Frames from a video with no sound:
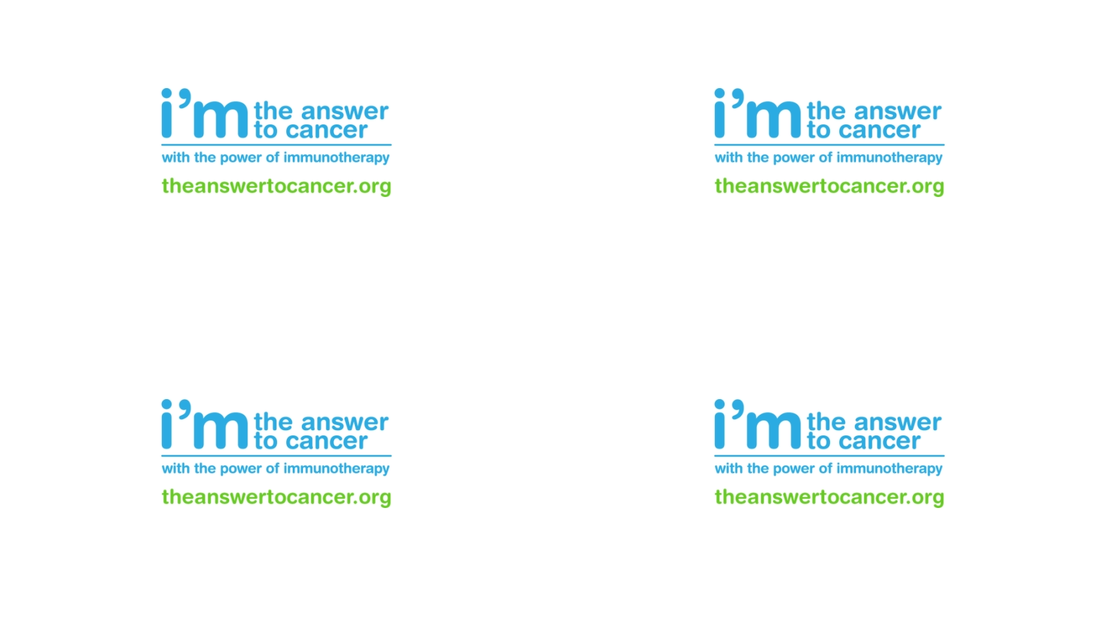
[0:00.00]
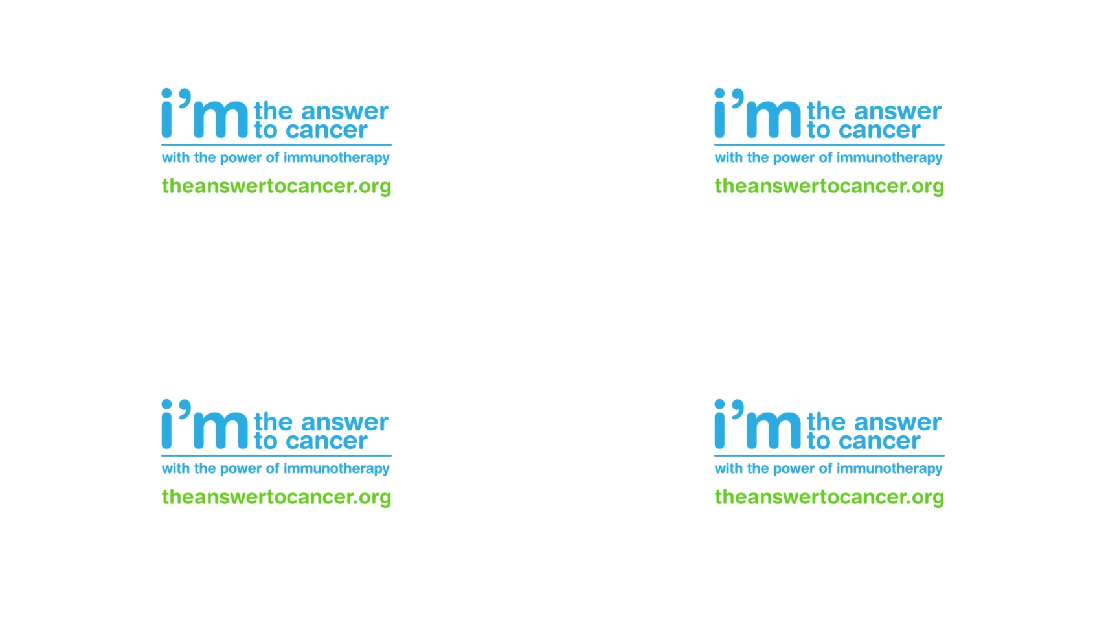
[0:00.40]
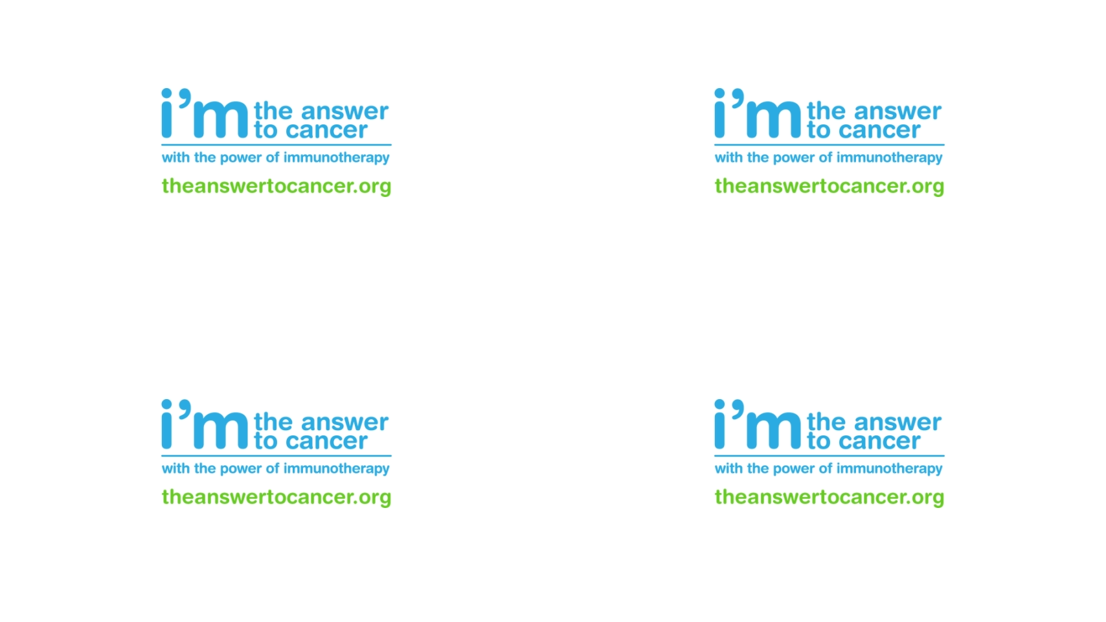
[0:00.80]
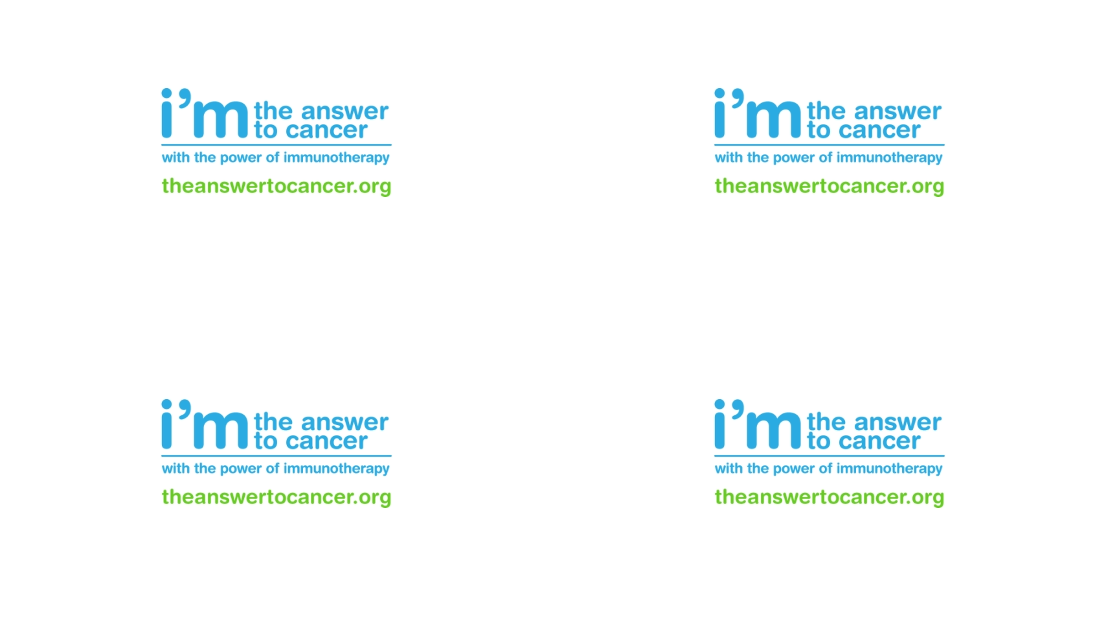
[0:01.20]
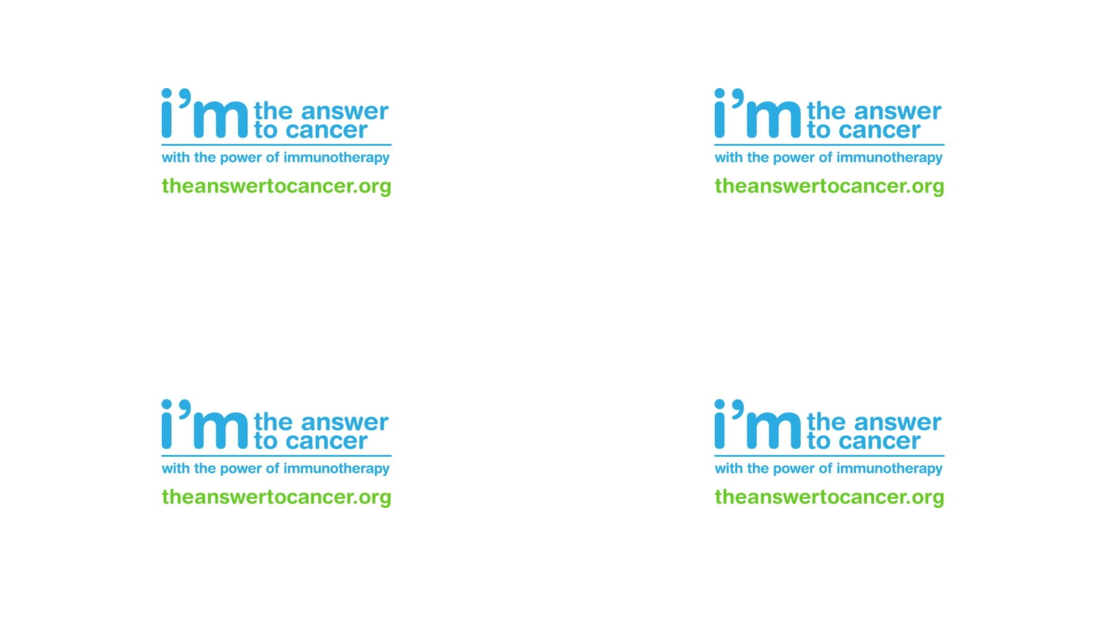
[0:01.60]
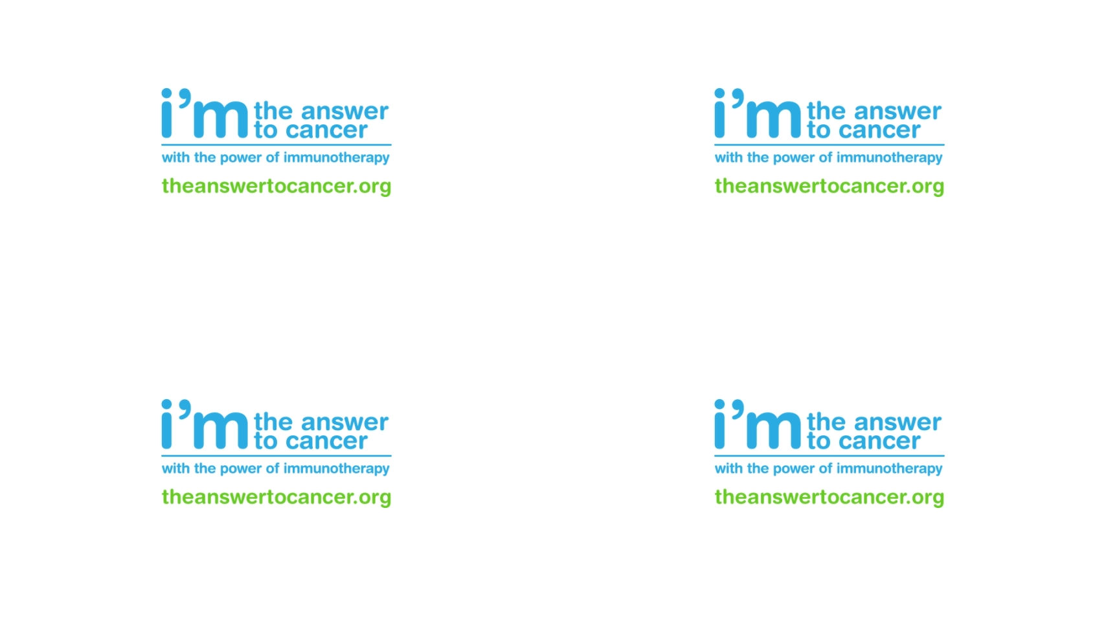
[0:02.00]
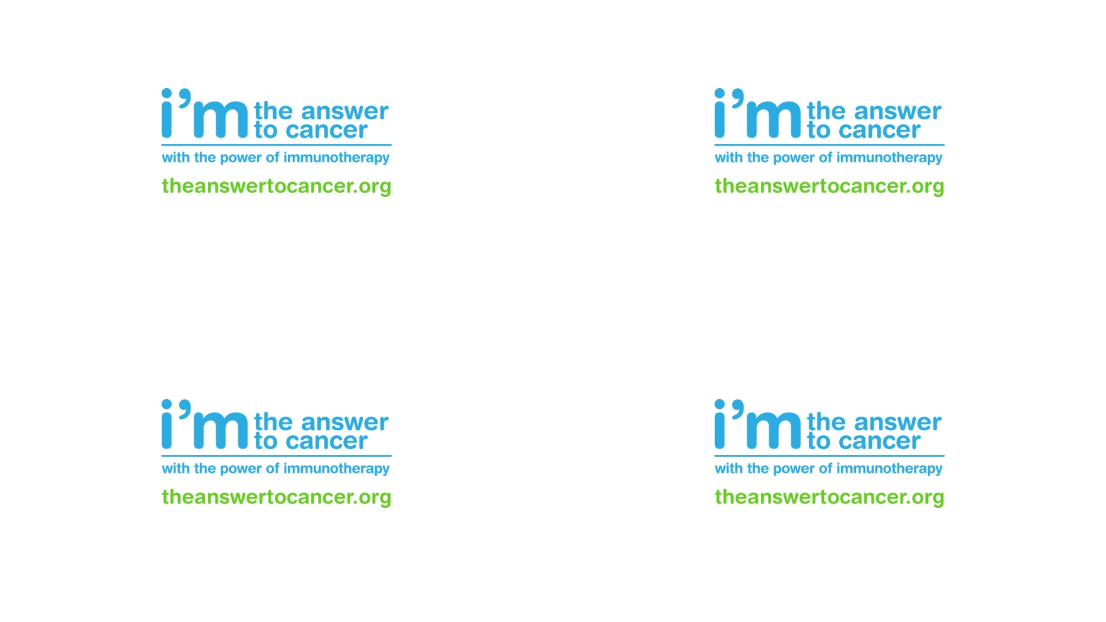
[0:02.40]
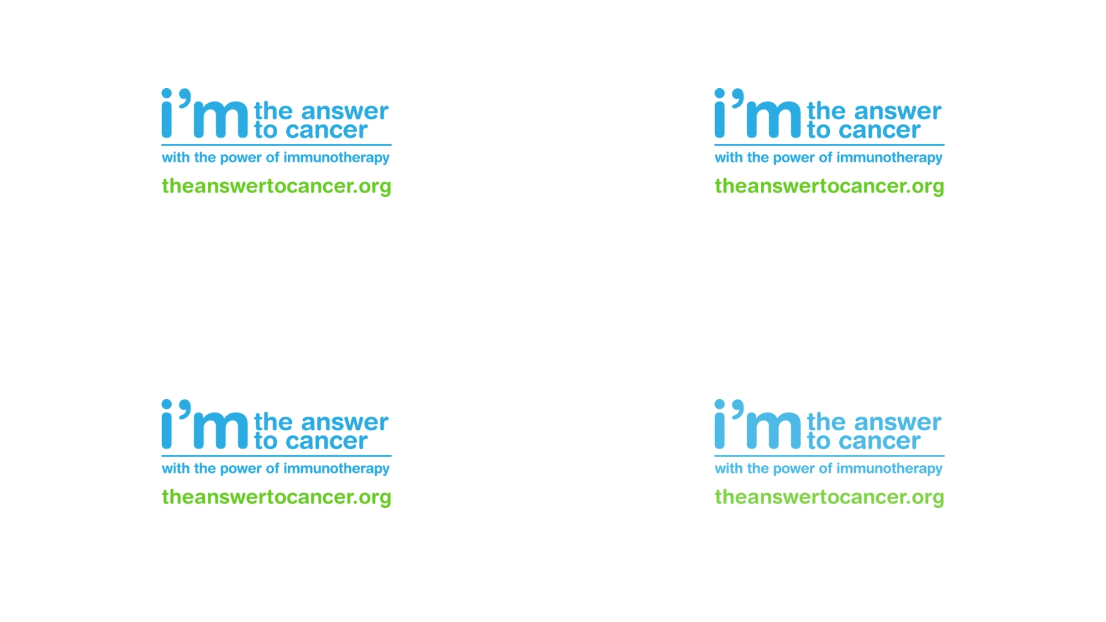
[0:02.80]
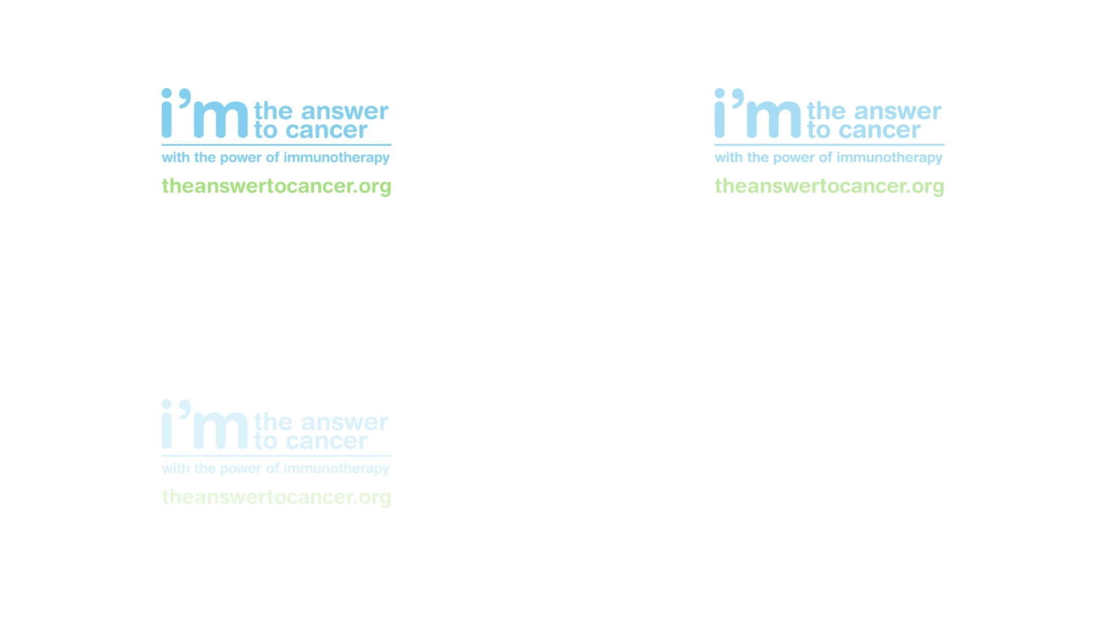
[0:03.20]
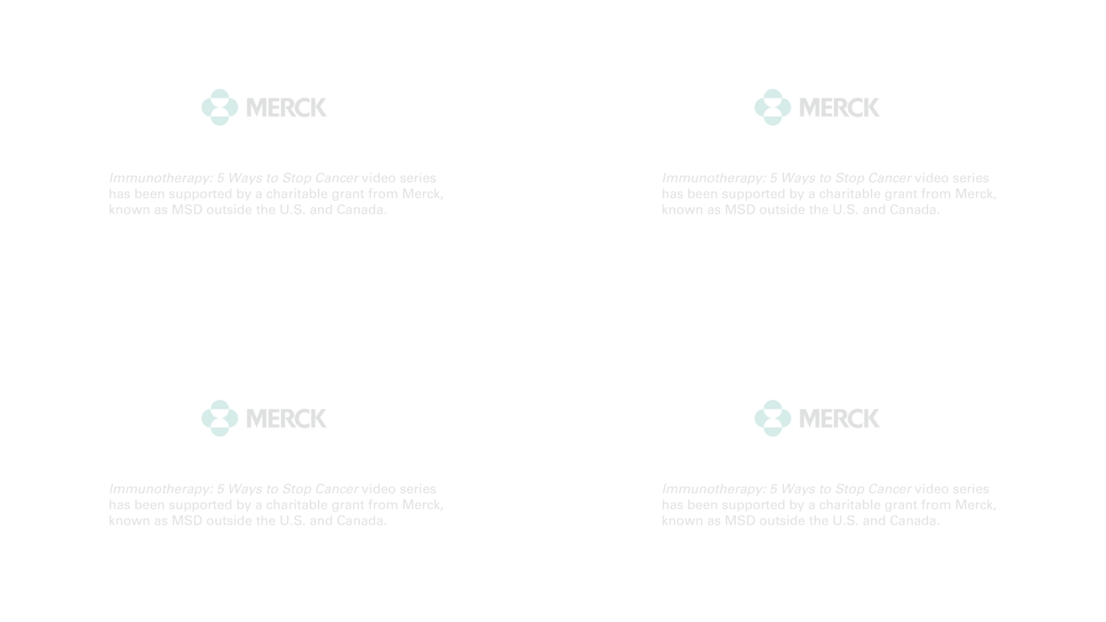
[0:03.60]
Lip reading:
(no speaker visible)